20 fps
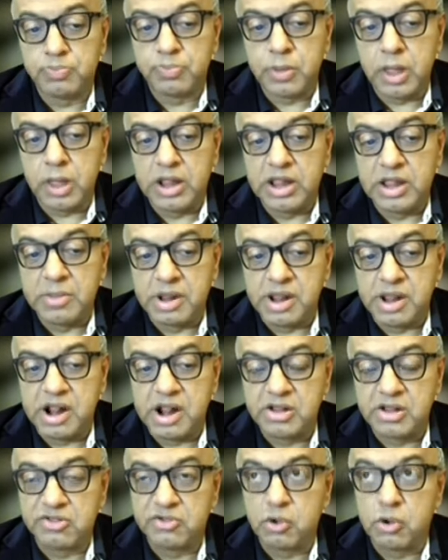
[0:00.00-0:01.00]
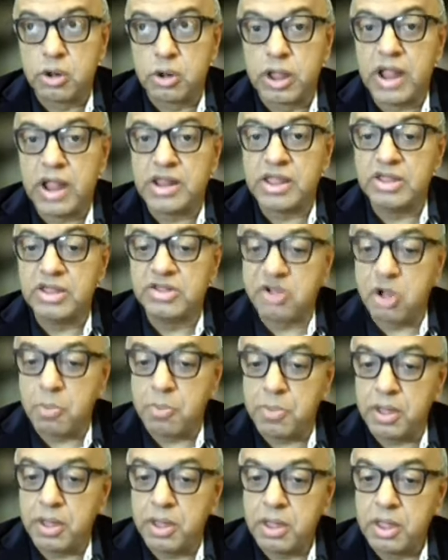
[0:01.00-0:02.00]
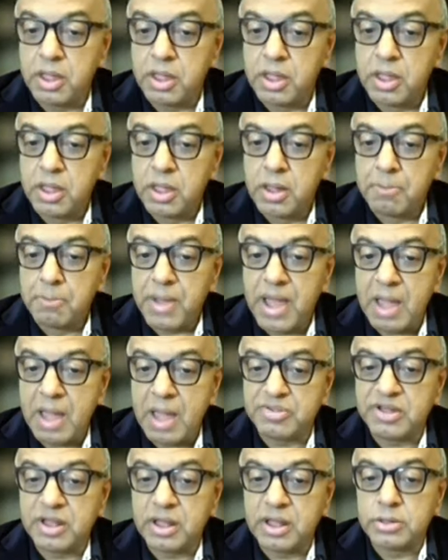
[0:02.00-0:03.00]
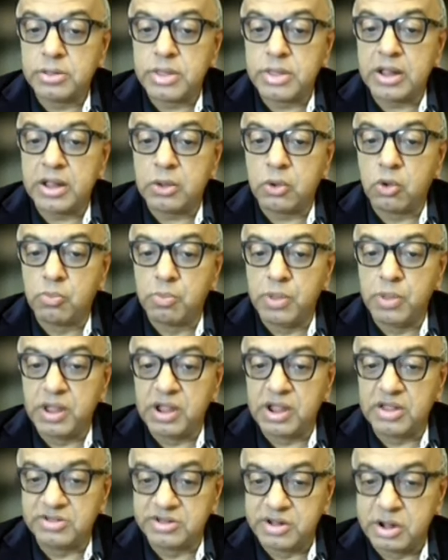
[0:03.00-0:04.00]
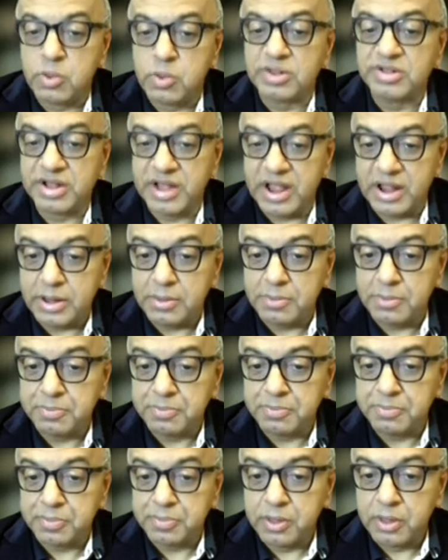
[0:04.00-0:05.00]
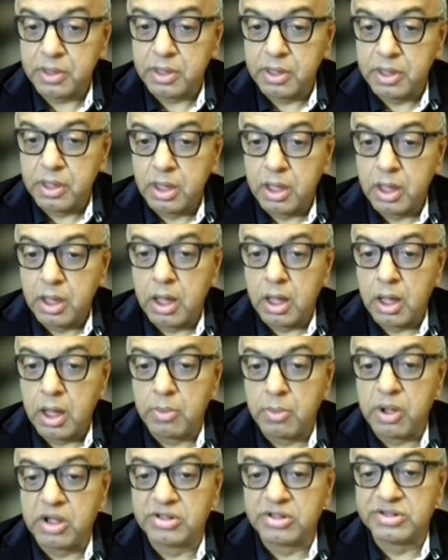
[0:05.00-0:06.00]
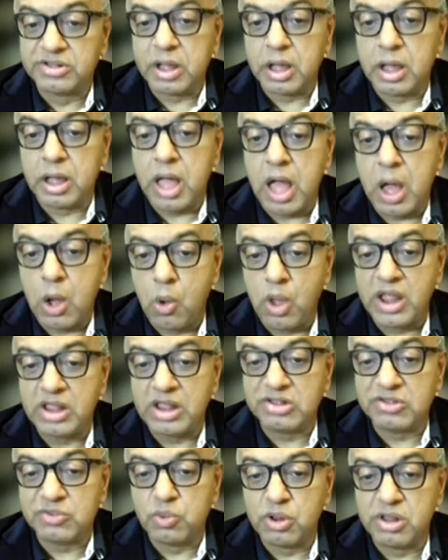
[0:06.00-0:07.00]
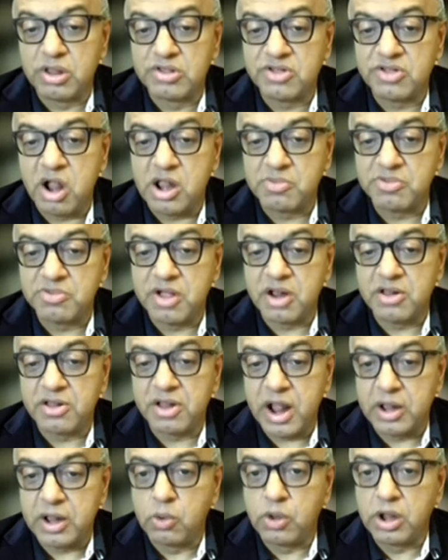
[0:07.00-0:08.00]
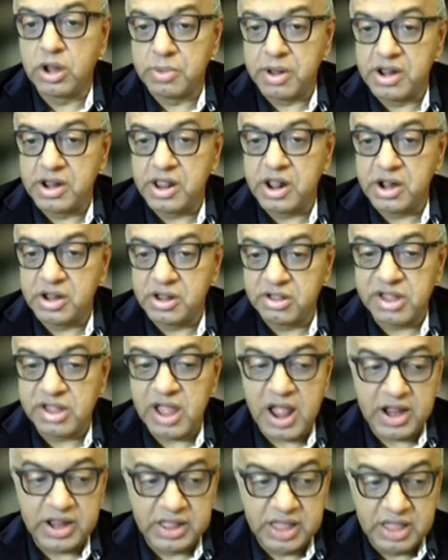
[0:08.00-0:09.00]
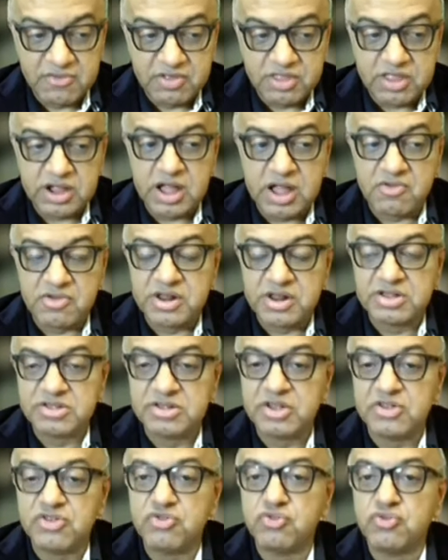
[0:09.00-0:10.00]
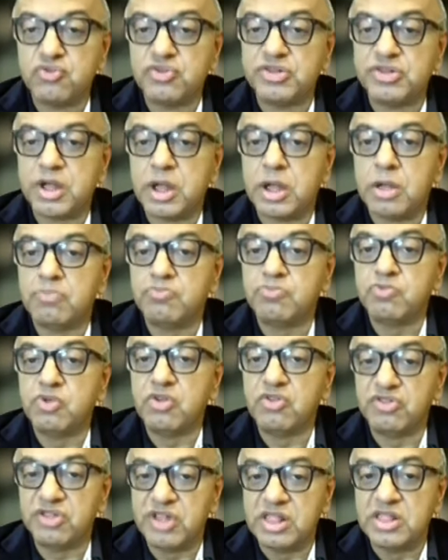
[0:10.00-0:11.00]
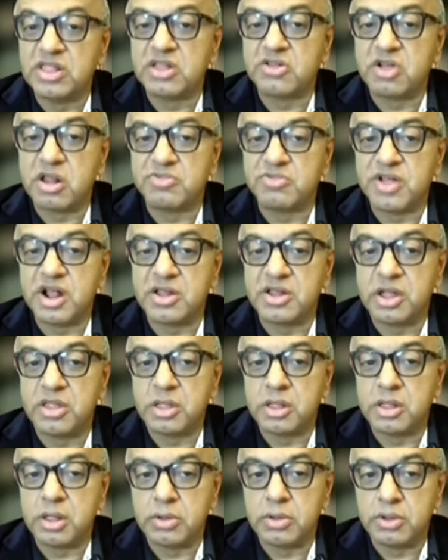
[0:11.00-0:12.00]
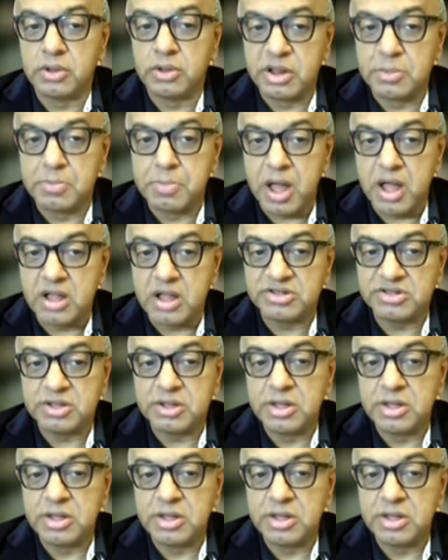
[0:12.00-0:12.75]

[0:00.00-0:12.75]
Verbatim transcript: independent directors could get ESOP. Perhaps uh, that could be considered once again. Uh, because uh, how else would startups attract good independent directors? And given the governance issues um, we've seen in the startup sector in the recent past,